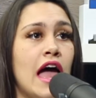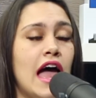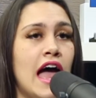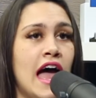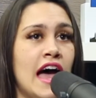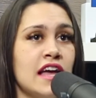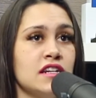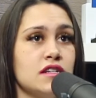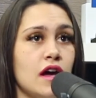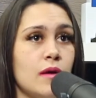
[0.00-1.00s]

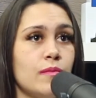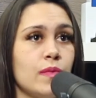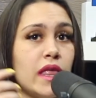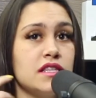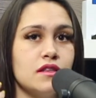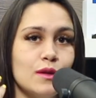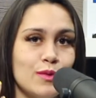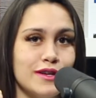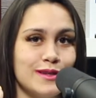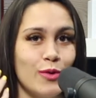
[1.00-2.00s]
And it's the lip
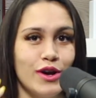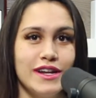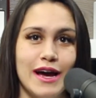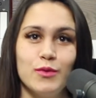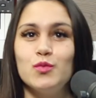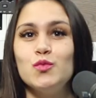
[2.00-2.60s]
gloss I'm wearing now.